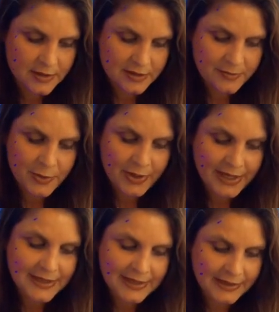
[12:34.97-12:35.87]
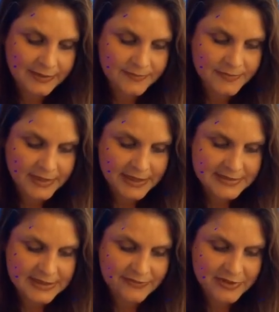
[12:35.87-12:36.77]
The Munay key
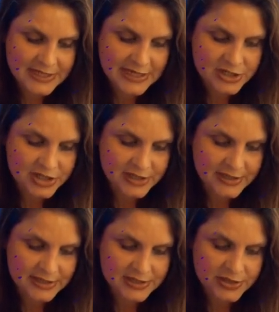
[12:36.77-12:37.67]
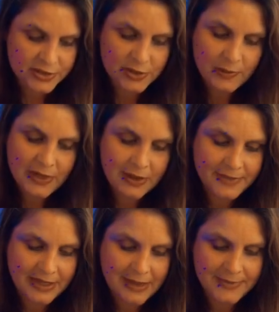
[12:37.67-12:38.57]
is an invitation into who we are
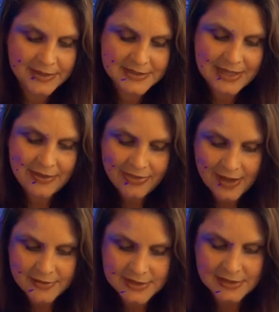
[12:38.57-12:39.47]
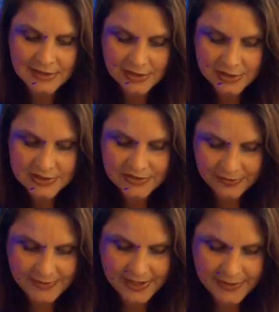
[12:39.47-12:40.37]
becoming 10,000 years
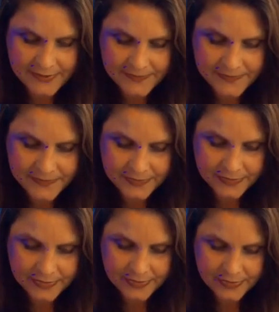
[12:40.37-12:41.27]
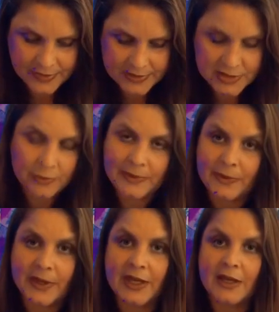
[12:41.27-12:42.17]
from now. So we'll be
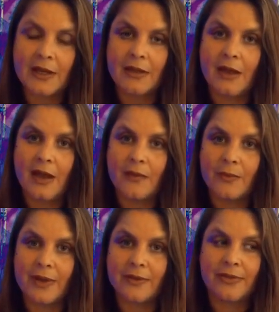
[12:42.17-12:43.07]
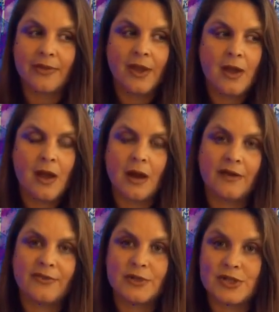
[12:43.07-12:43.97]
working a lot with
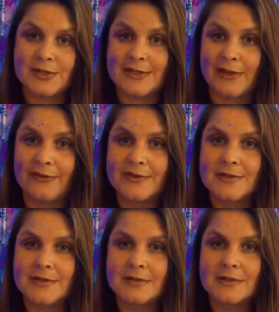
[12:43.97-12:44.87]
our future selves.